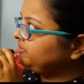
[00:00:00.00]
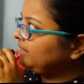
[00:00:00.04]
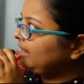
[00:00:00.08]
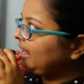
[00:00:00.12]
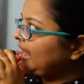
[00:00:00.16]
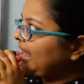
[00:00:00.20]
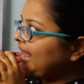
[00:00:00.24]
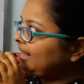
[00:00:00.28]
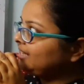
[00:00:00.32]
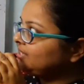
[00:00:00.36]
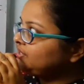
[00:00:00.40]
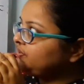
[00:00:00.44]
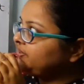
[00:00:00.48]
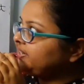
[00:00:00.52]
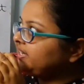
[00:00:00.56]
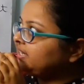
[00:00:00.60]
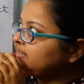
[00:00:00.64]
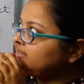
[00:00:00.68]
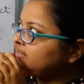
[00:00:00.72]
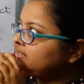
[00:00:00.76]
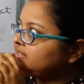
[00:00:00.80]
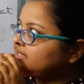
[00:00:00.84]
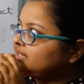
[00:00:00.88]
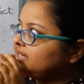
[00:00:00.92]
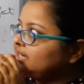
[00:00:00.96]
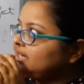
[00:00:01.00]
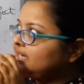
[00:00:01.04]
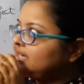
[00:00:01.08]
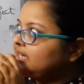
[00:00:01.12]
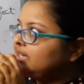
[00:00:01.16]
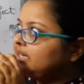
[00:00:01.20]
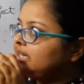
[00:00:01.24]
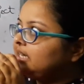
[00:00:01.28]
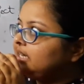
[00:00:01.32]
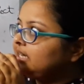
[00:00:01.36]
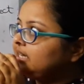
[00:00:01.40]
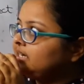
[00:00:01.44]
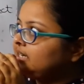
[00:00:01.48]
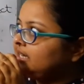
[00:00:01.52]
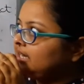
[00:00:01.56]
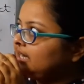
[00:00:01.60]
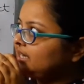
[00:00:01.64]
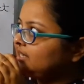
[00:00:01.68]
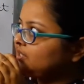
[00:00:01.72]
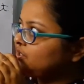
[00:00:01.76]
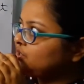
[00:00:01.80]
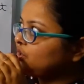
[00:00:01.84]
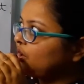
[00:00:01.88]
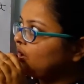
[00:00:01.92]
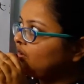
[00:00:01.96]
As we can see, in
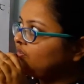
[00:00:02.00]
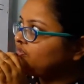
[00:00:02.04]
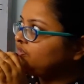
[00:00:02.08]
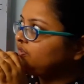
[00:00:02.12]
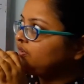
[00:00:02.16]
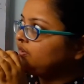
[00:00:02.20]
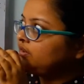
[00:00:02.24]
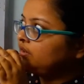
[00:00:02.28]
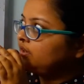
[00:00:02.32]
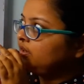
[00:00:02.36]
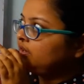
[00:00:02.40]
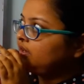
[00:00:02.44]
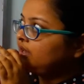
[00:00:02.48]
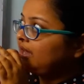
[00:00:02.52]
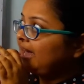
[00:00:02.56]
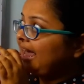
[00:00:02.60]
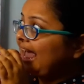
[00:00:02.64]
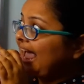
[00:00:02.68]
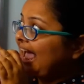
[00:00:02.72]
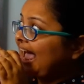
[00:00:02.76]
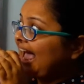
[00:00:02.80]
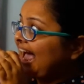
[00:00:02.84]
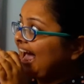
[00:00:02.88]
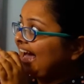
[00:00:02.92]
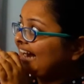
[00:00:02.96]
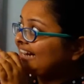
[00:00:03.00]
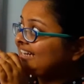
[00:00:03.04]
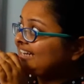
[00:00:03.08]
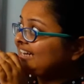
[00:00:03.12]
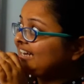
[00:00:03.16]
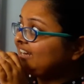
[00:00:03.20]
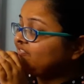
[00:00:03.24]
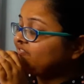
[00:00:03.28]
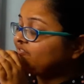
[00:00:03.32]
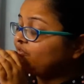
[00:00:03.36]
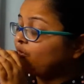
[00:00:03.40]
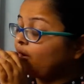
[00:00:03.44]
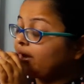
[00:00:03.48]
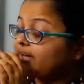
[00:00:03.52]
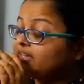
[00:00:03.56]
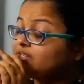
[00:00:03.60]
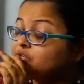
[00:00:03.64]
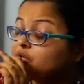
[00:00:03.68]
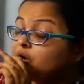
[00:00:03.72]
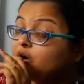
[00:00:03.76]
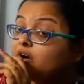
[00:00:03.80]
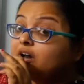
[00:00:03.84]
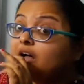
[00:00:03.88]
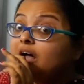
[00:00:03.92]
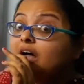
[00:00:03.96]
case of active voice
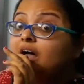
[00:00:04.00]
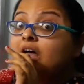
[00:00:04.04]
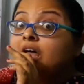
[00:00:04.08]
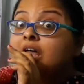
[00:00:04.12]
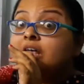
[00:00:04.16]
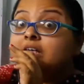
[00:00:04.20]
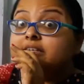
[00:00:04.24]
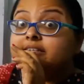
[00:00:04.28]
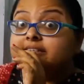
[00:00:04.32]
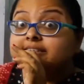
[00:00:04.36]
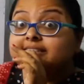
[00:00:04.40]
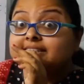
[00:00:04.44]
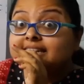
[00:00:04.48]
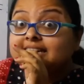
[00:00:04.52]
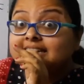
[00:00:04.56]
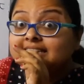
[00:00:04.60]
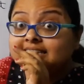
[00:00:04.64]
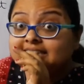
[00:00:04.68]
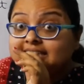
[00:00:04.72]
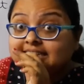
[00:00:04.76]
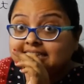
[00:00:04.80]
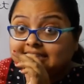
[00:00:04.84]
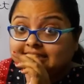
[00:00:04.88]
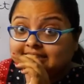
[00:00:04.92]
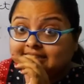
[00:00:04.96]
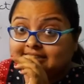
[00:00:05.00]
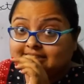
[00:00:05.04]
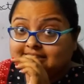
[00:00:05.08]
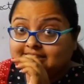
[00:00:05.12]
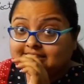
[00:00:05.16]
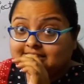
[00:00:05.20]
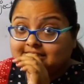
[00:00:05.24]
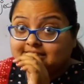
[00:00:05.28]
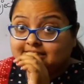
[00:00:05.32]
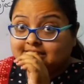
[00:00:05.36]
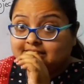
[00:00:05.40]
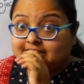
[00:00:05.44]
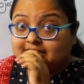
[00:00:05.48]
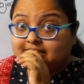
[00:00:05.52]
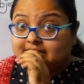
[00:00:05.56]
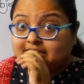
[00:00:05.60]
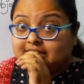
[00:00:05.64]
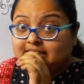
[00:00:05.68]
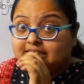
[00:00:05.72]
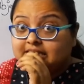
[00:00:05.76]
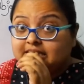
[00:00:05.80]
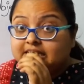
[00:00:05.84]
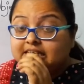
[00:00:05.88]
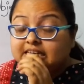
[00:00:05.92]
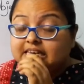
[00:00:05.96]
or a sentence
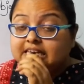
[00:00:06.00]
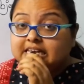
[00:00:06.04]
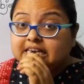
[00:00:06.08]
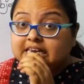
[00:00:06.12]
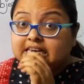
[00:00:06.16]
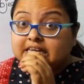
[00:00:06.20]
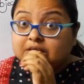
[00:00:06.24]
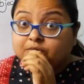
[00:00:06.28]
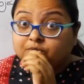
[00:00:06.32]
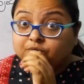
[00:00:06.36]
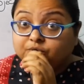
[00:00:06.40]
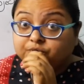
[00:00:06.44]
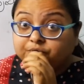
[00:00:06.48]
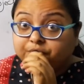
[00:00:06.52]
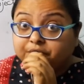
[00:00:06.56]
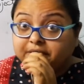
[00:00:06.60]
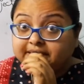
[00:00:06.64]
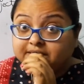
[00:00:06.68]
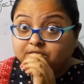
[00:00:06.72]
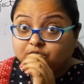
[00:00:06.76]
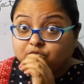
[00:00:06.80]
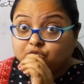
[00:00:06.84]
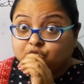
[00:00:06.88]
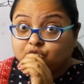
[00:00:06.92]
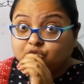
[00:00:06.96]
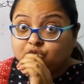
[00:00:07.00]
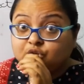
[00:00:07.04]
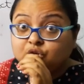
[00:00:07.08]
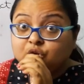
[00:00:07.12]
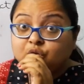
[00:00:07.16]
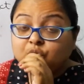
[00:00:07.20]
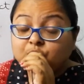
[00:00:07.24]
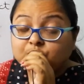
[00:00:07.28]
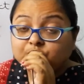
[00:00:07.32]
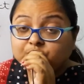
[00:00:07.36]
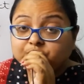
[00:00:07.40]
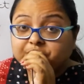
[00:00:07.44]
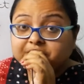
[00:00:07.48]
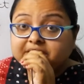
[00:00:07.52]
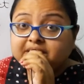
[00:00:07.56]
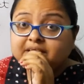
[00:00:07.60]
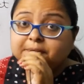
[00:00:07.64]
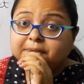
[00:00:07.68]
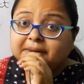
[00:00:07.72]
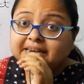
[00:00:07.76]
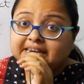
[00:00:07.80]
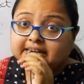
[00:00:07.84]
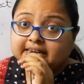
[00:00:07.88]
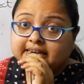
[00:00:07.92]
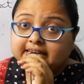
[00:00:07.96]
which will
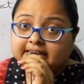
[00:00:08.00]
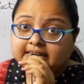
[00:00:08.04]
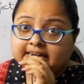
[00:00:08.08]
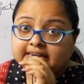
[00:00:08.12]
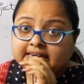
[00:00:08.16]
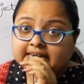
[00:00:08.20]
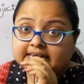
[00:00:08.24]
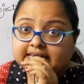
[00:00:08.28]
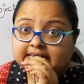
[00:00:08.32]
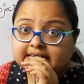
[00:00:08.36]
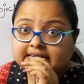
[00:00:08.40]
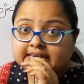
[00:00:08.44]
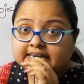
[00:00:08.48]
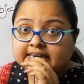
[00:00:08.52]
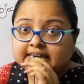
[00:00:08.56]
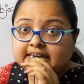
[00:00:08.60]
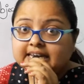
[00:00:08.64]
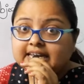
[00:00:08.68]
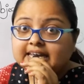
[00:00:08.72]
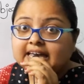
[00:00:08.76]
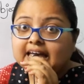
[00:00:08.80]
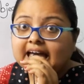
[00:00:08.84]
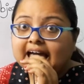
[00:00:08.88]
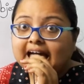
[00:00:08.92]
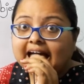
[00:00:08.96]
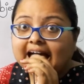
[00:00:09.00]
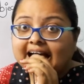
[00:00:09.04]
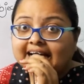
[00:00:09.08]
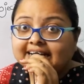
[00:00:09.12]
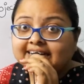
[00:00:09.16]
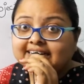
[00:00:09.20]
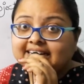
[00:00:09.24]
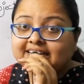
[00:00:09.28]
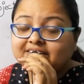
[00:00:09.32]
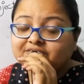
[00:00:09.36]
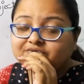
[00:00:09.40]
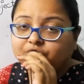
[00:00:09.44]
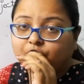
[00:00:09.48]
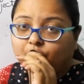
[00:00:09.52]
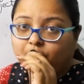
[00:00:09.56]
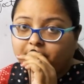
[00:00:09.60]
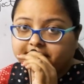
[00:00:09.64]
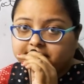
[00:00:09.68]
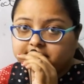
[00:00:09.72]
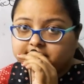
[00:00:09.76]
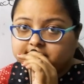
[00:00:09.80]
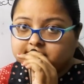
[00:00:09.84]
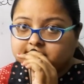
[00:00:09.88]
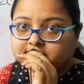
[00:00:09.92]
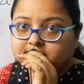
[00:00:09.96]
be in the active
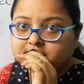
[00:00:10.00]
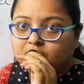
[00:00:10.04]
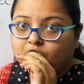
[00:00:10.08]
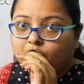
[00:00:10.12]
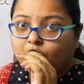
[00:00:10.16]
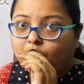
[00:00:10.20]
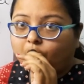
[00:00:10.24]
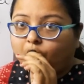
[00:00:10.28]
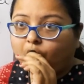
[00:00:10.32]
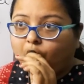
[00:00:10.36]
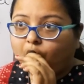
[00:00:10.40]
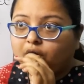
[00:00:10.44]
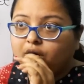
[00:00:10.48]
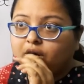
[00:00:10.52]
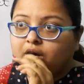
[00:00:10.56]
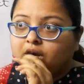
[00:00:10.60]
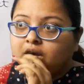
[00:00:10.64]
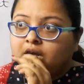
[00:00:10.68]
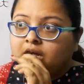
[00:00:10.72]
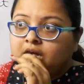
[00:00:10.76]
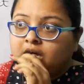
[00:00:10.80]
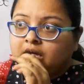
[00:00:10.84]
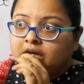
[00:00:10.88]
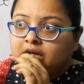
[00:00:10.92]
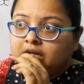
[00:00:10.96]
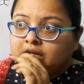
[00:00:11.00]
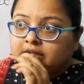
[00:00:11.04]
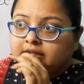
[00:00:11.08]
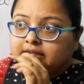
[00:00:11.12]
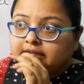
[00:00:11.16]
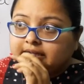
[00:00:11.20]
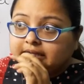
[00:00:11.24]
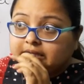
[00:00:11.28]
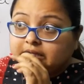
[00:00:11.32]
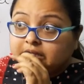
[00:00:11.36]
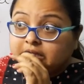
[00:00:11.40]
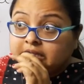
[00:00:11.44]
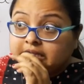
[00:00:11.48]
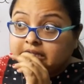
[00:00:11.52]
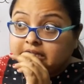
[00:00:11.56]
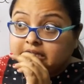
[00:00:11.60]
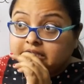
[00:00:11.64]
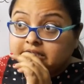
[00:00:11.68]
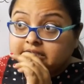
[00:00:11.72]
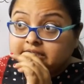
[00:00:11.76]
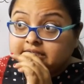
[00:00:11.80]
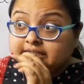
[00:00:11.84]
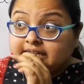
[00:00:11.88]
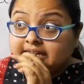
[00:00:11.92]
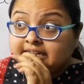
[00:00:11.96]
voice, or
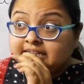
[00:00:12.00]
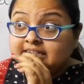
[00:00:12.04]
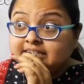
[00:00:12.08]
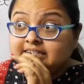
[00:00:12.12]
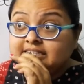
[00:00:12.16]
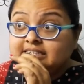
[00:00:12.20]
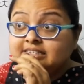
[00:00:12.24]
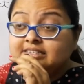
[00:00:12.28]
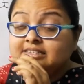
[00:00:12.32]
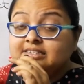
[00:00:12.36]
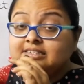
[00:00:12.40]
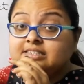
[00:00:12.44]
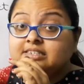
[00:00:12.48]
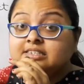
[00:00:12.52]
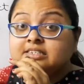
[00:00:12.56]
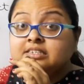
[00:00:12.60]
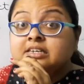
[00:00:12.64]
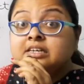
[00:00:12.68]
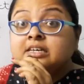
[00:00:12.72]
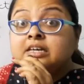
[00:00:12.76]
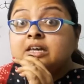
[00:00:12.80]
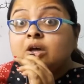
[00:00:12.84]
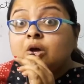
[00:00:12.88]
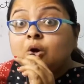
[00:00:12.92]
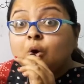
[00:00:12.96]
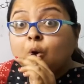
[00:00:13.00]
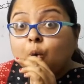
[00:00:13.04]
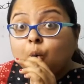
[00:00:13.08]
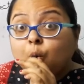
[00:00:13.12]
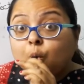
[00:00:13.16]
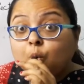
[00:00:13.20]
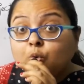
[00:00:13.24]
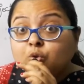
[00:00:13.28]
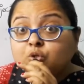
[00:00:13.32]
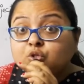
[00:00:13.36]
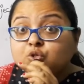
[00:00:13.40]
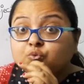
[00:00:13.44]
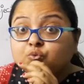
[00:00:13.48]
sentence whose